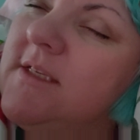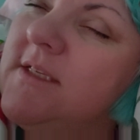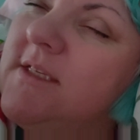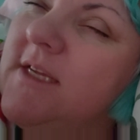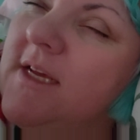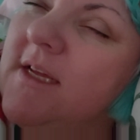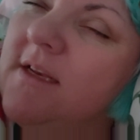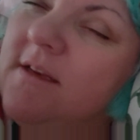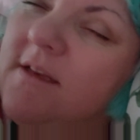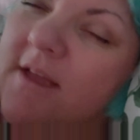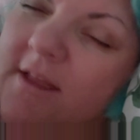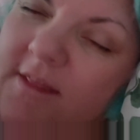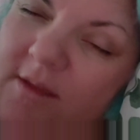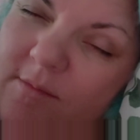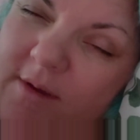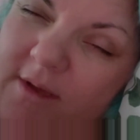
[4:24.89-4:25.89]
did
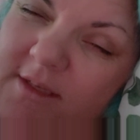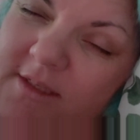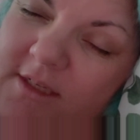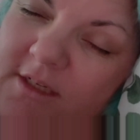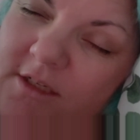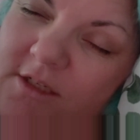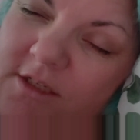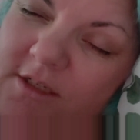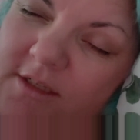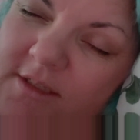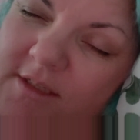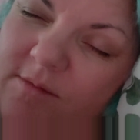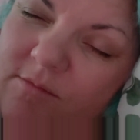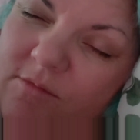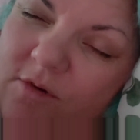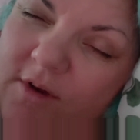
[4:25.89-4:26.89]
get the message at
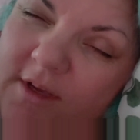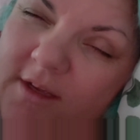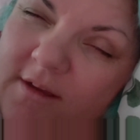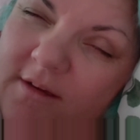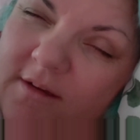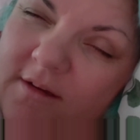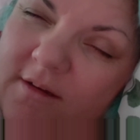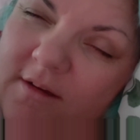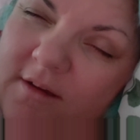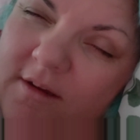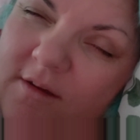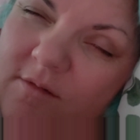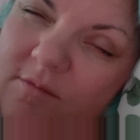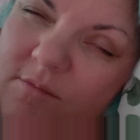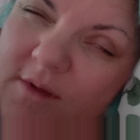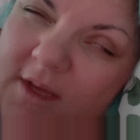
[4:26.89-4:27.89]
some point,
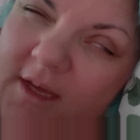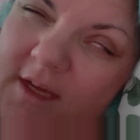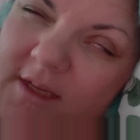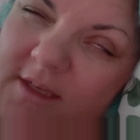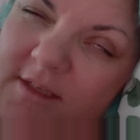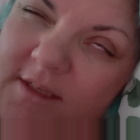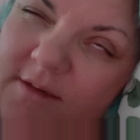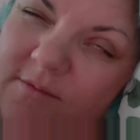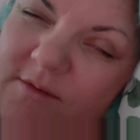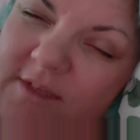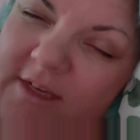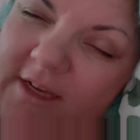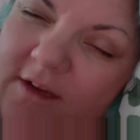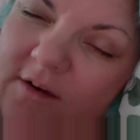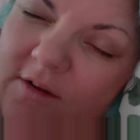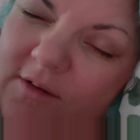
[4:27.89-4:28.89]
because it was
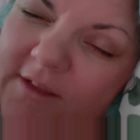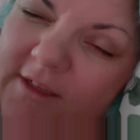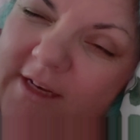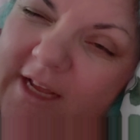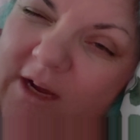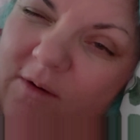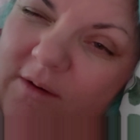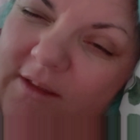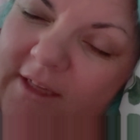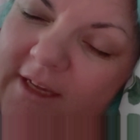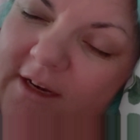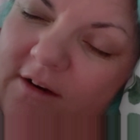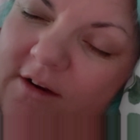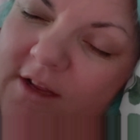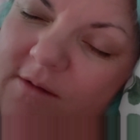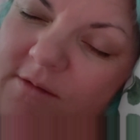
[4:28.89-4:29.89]
like only an hour
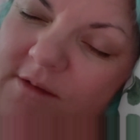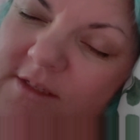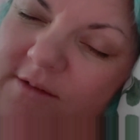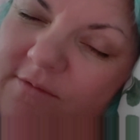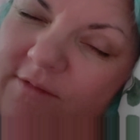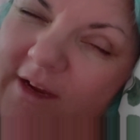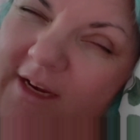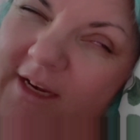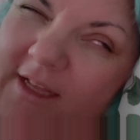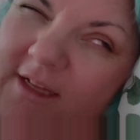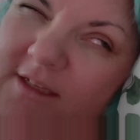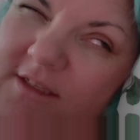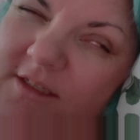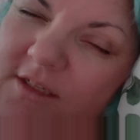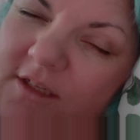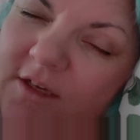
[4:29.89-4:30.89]
later he was inviting
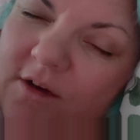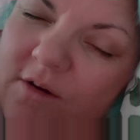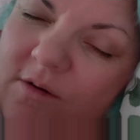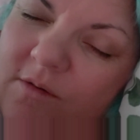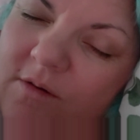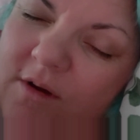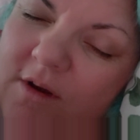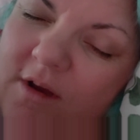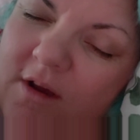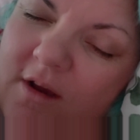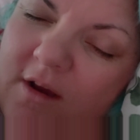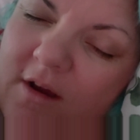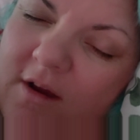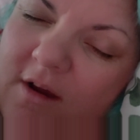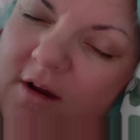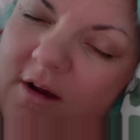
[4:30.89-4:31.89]
us to go
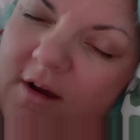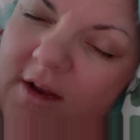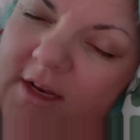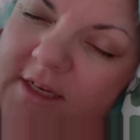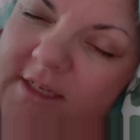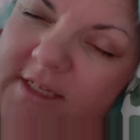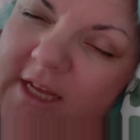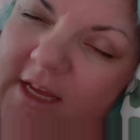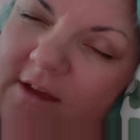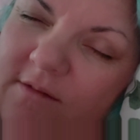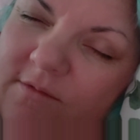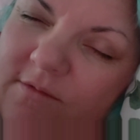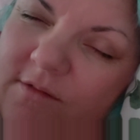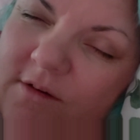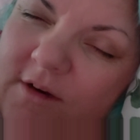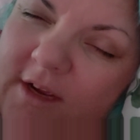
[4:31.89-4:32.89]
on a date
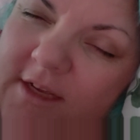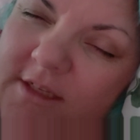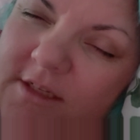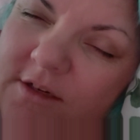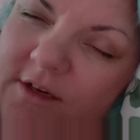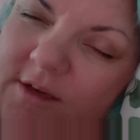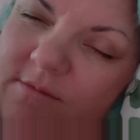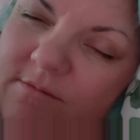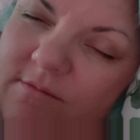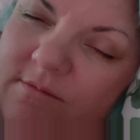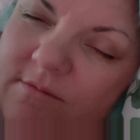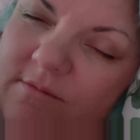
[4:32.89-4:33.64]
for ice cream.